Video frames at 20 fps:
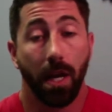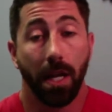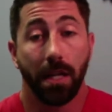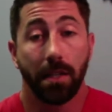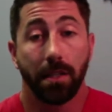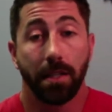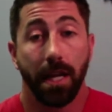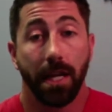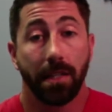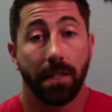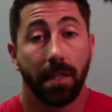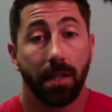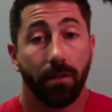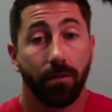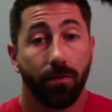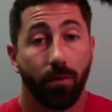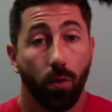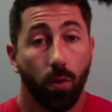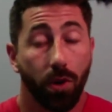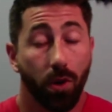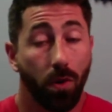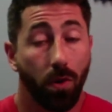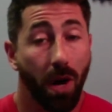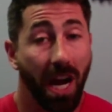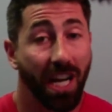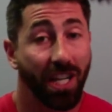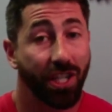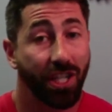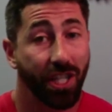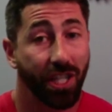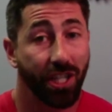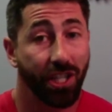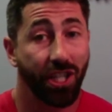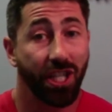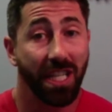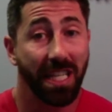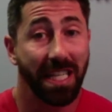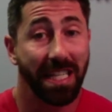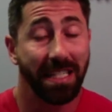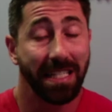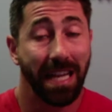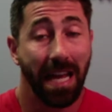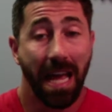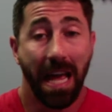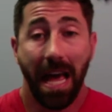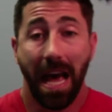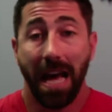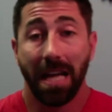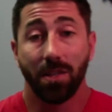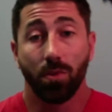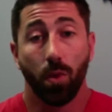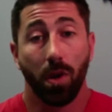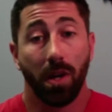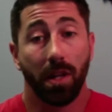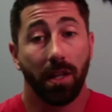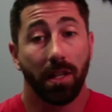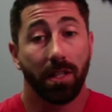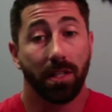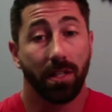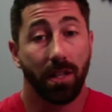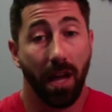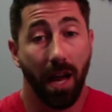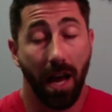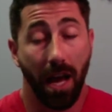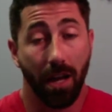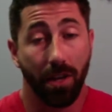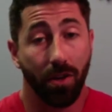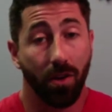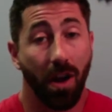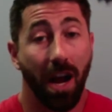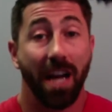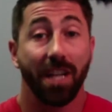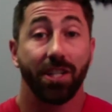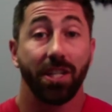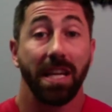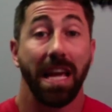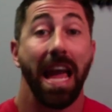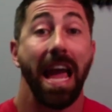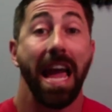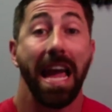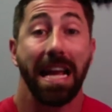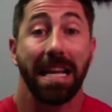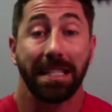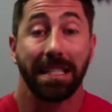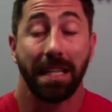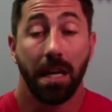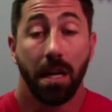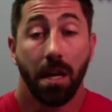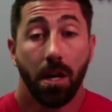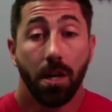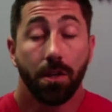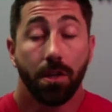and it's testing for your IgGs as well as uh, your IgAs.